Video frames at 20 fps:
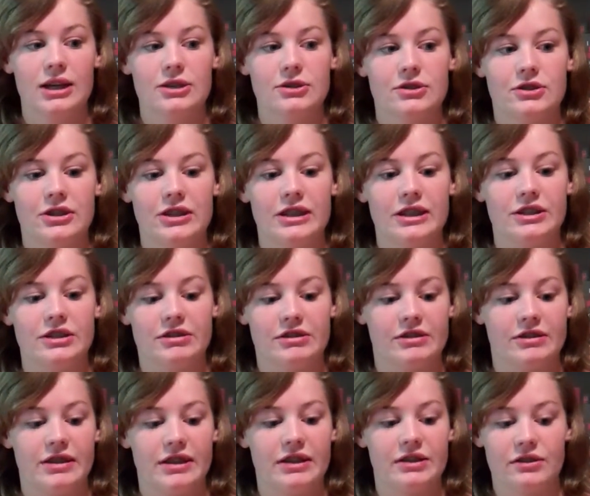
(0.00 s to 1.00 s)
she
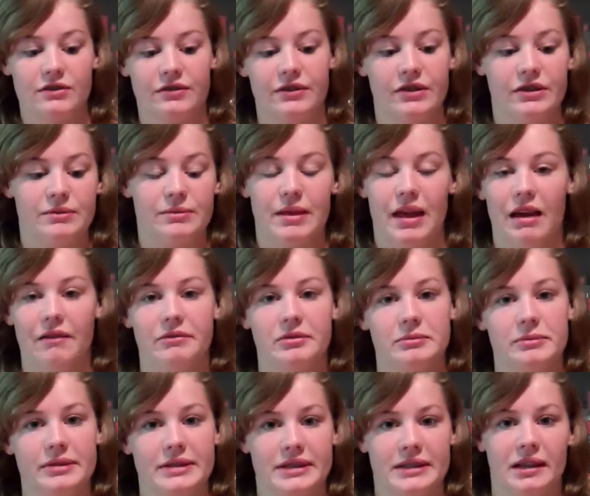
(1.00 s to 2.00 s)
just interferes with
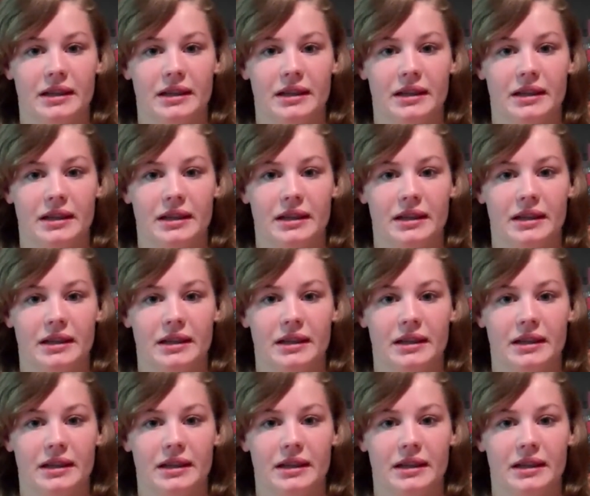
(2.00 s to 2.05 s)
everyone's